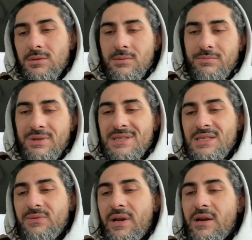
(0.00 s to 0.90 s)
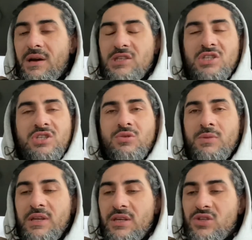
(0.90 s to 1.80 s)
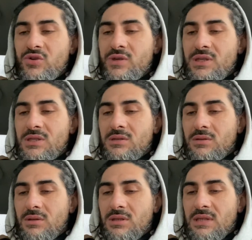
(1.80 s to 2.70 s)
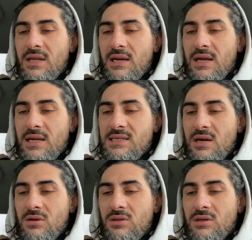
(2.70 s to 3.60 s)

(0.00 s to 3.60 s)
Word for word: BC right now has just too many injuries. There's a lot of guys out.